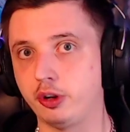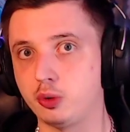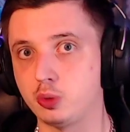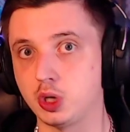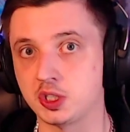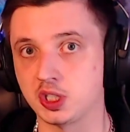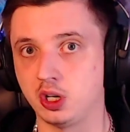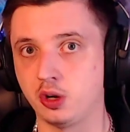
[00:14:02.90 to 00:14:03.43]

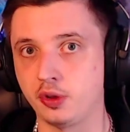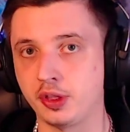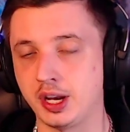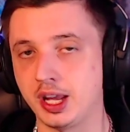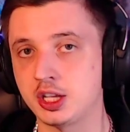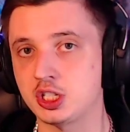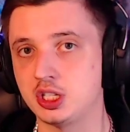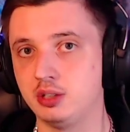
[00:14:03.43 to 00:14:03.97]
works out and I
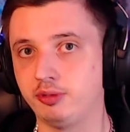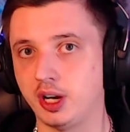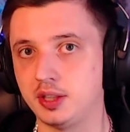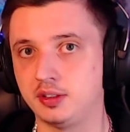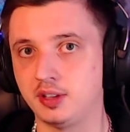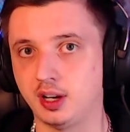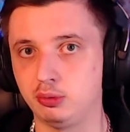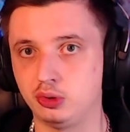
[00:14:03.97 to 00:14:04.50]
actually find
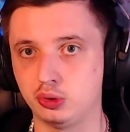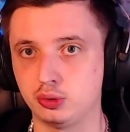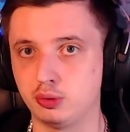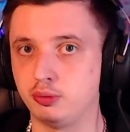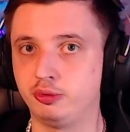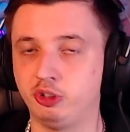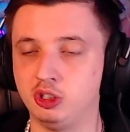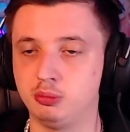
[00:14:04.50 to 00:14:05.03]
time to
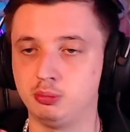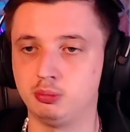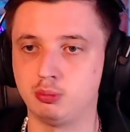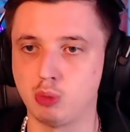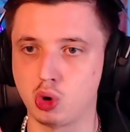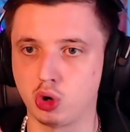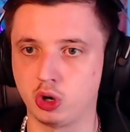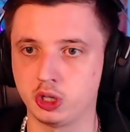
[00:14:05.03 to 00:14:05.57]
film
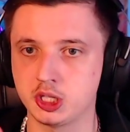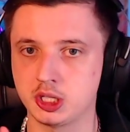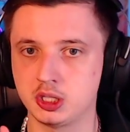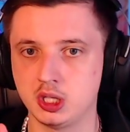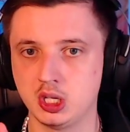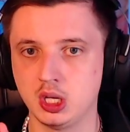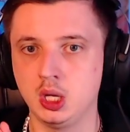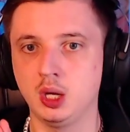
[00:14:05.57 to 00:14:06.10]
more again,
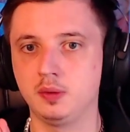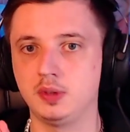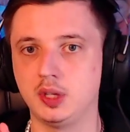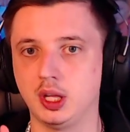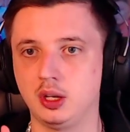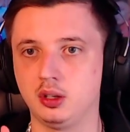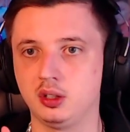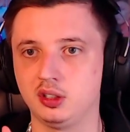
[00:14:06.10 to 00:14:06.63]

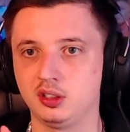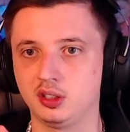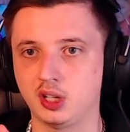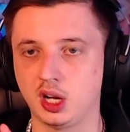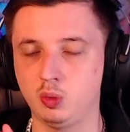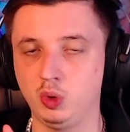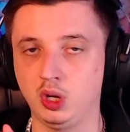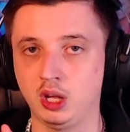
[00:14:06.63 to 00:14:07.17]
then
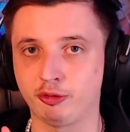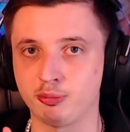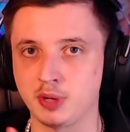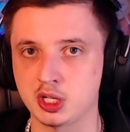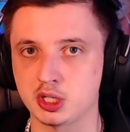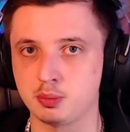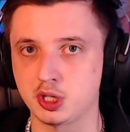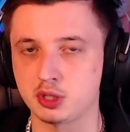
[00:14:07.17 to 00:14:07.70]
I will have
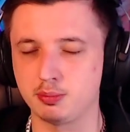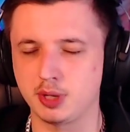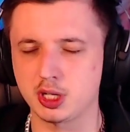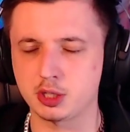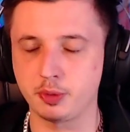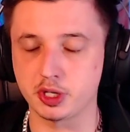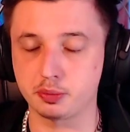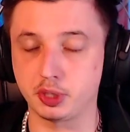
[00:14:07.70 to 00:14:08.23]
much
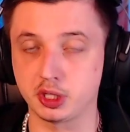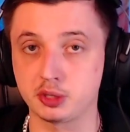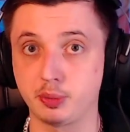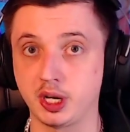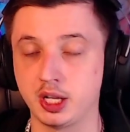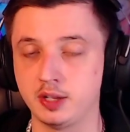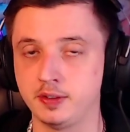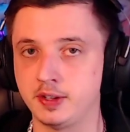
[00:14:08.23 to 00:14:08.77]

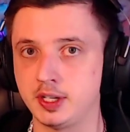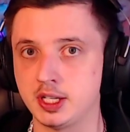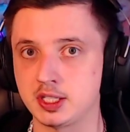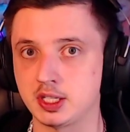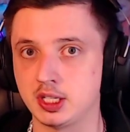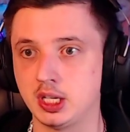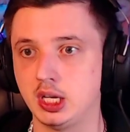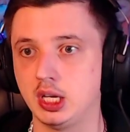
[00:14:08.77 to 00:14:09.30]
better internet.
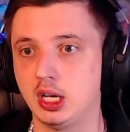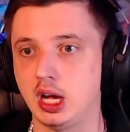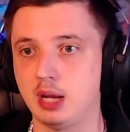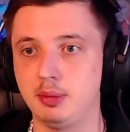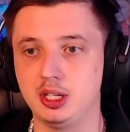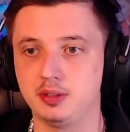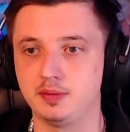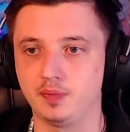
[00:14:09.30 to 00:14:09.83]
I
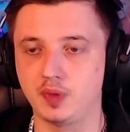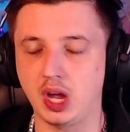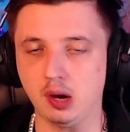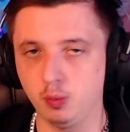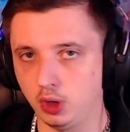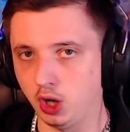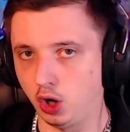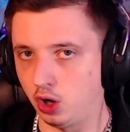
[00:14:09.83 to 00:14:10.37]
mean, I
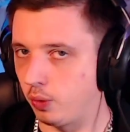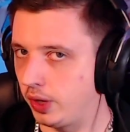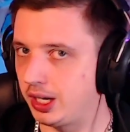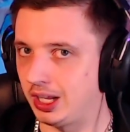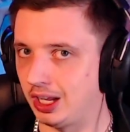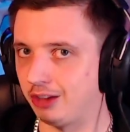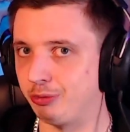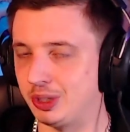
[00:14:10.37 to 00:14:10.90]
will already
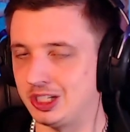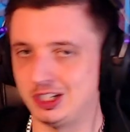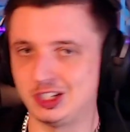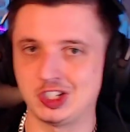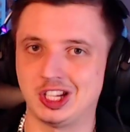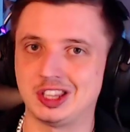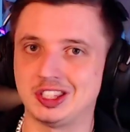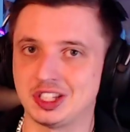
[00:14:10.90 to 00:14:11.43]
have better
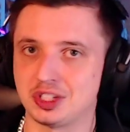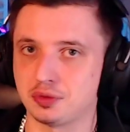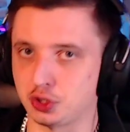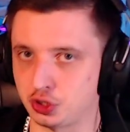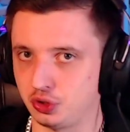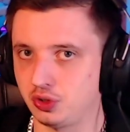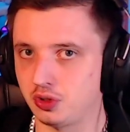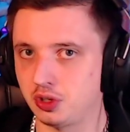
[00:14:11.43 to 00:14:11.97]
internet, that's for
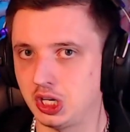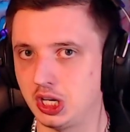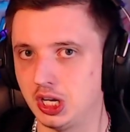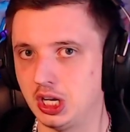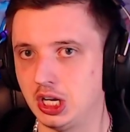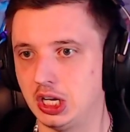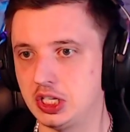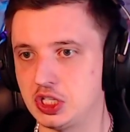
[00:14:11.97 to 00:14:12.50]
sure.
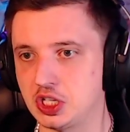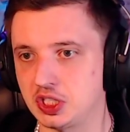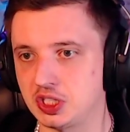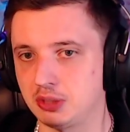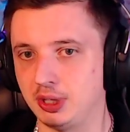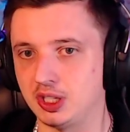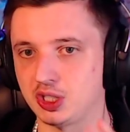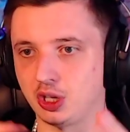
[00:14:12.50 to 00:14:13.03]
It just
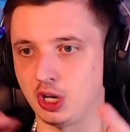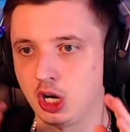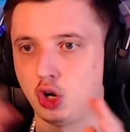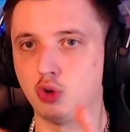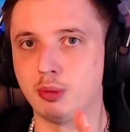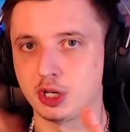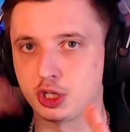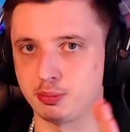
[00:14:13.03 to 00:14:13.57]
depends on how
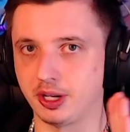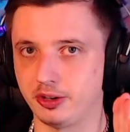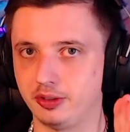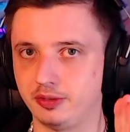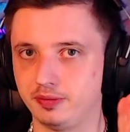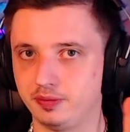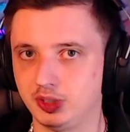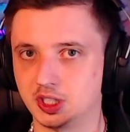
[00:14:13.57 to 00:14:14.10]
much better.
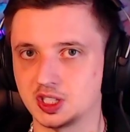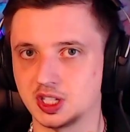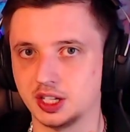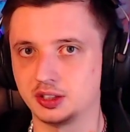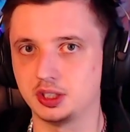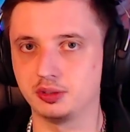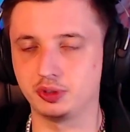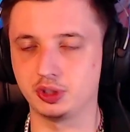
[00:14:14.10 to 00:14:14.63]
That's like the
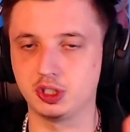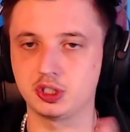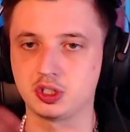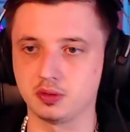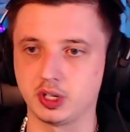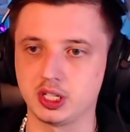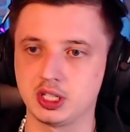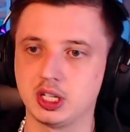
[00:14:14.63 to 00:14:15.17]
definition,
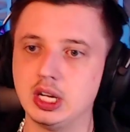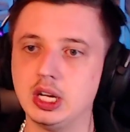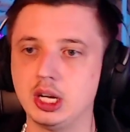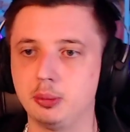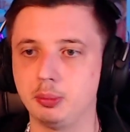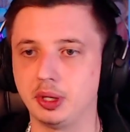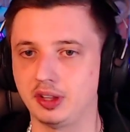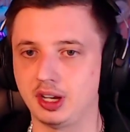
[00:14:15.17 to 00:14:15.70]
right?
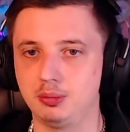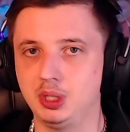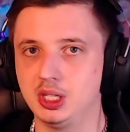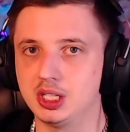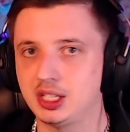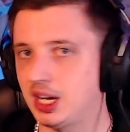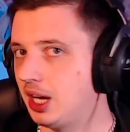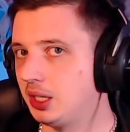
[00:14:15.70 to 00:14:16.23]
But I mean,
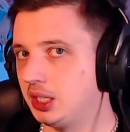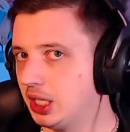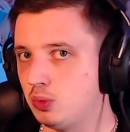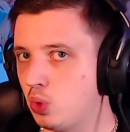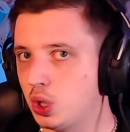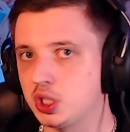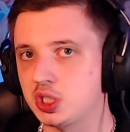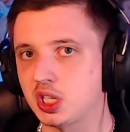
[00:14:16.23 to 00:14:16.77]
it can't get
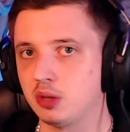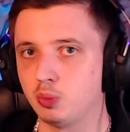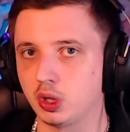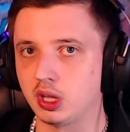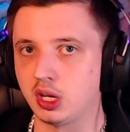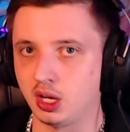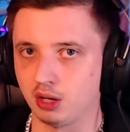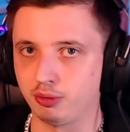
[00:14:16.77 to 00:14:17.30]
worse than what I
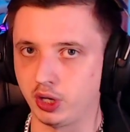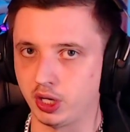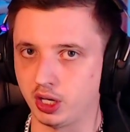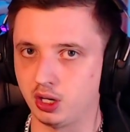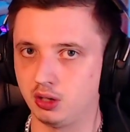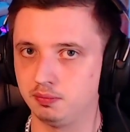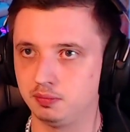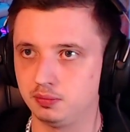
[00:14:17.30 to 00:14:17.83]
have right now.